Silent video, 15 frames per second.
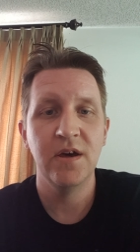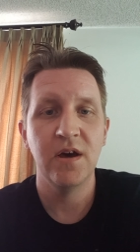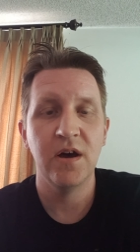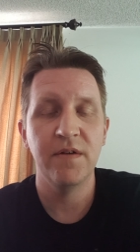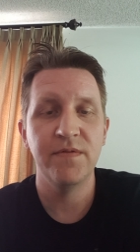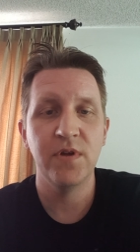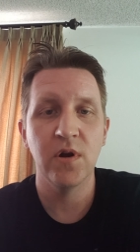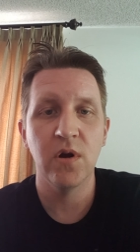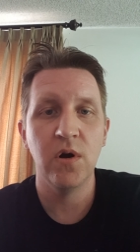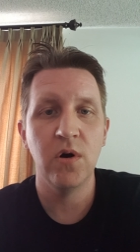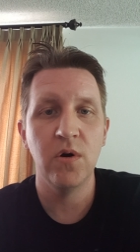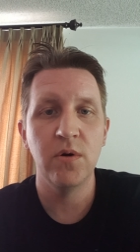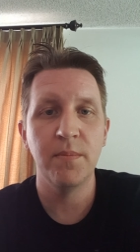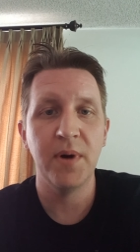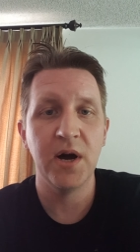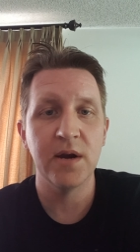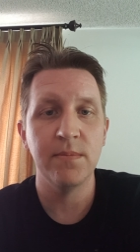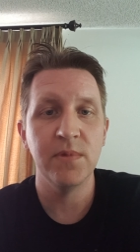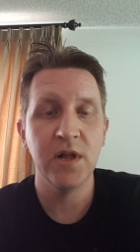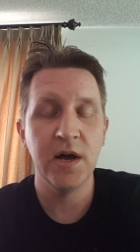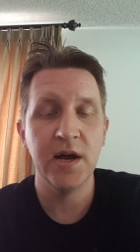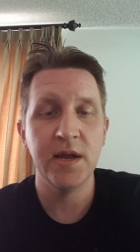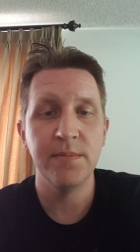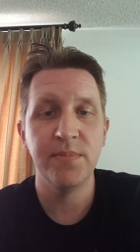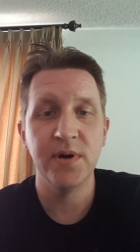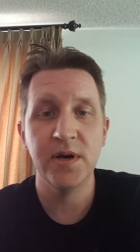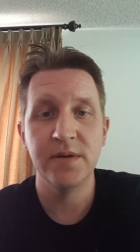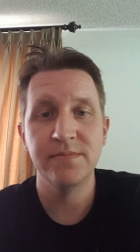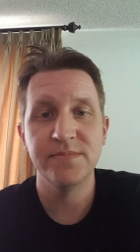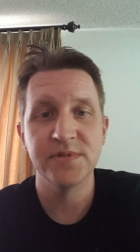of their own bottom line,
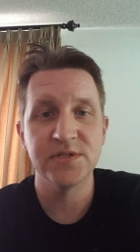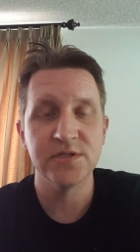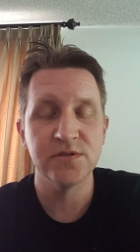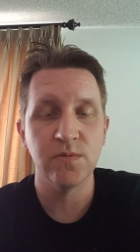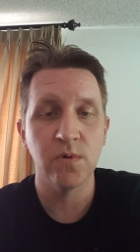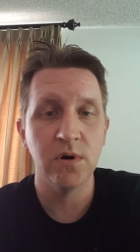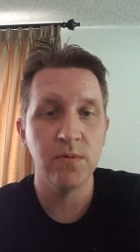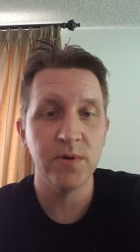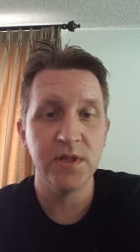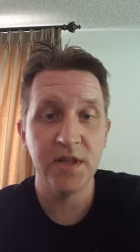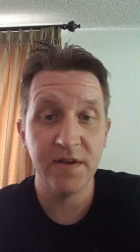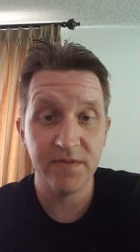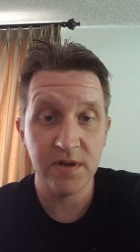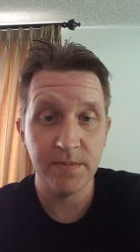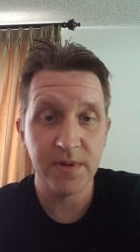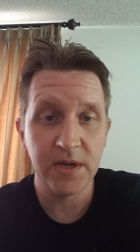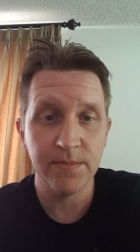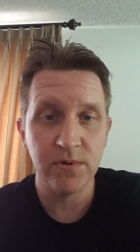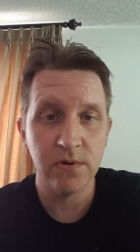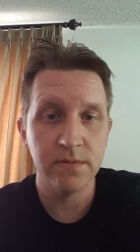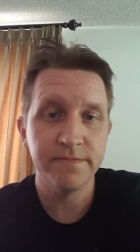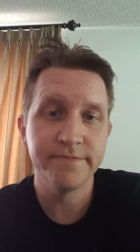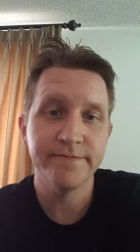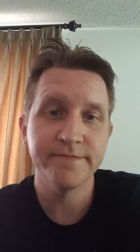but this is the world we live in, people.